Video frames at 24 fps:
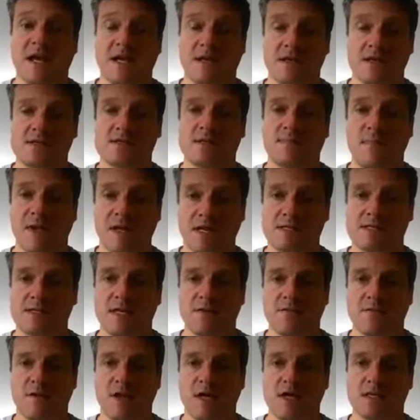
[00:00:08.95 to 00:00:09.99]
and
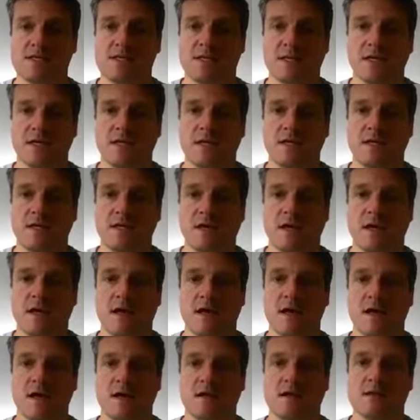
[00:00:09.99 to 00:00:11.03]
disability related
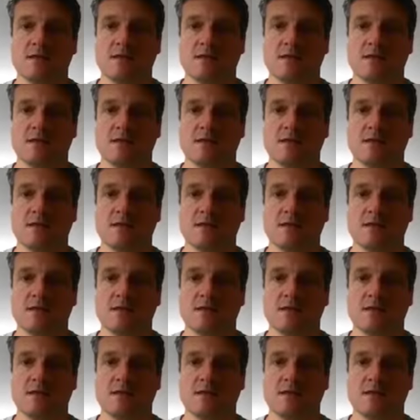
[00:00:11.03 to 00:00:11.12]
uh,